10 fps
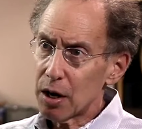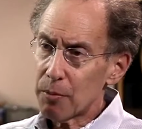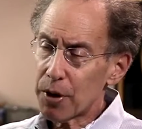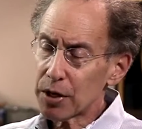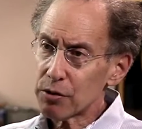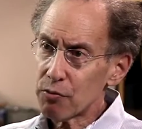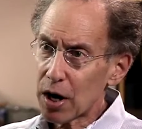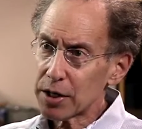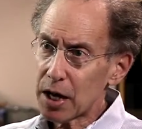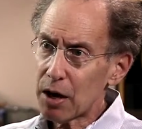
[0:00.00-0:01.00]
But
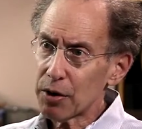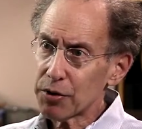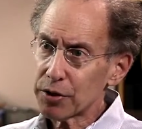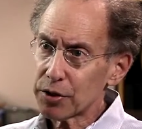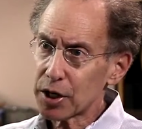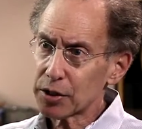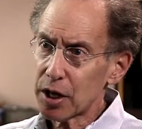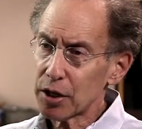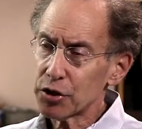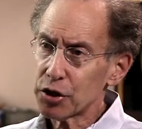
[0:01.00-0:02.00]
right now, I think the
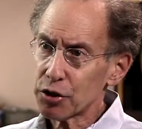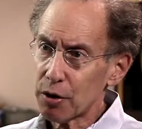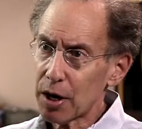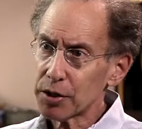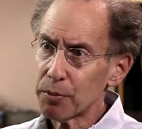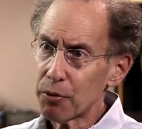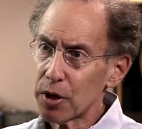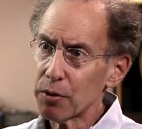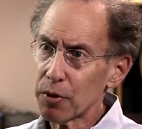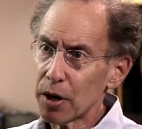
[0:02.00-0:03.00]
technologies are at the
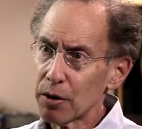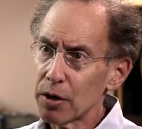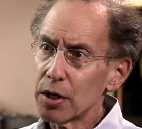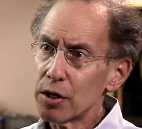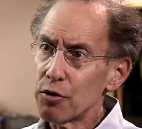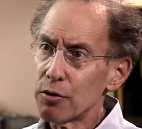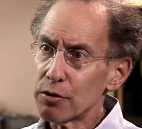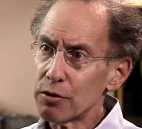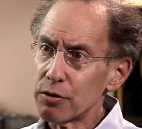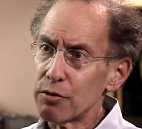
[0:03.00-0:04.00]
point where you,
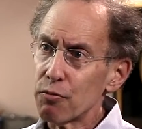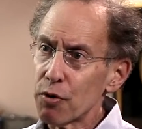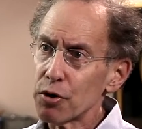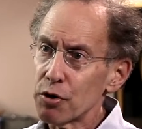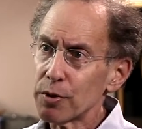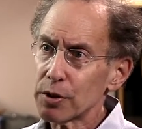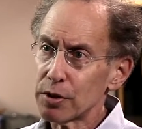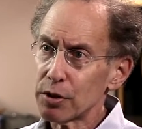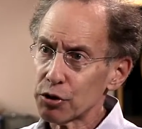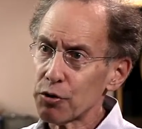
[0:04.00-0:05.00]
where human
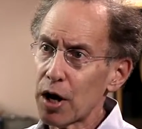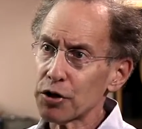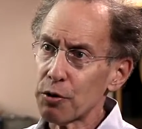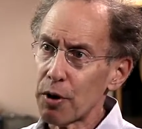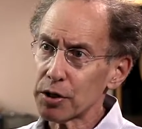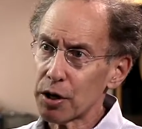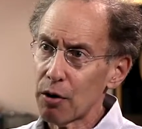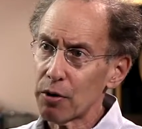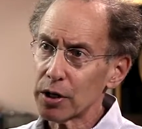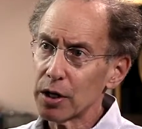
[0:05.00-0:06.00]
clinical trials are
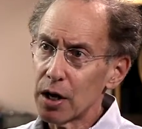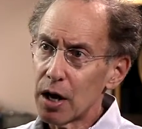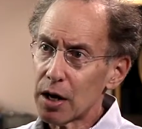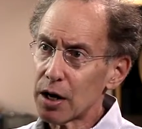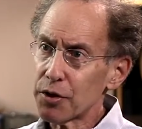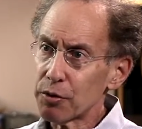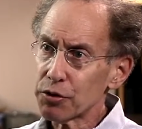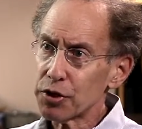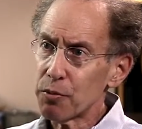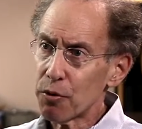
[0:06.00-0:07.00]
ongoing, and I think we'll
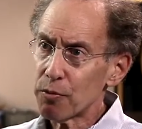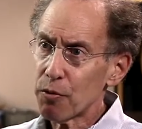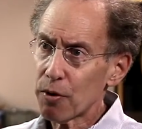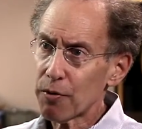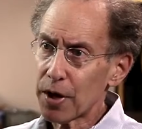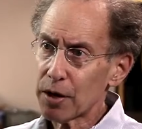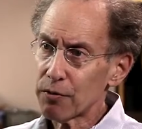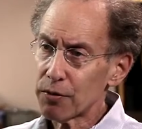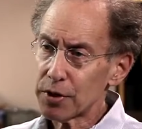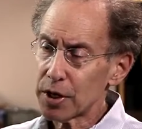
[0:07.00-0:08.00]
see more and more of that
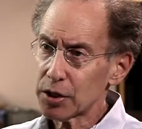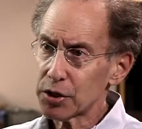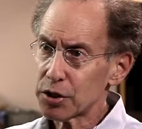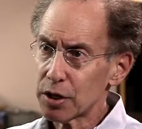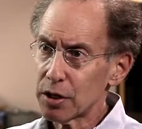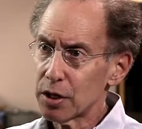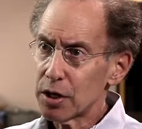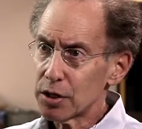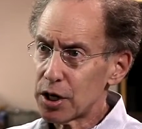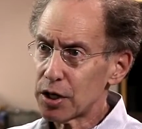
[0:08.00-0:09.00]
over the next uh,
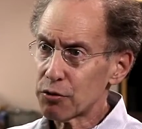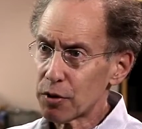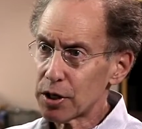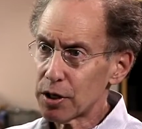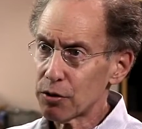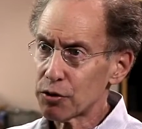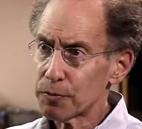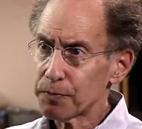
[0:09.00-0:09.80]
10, 20 years.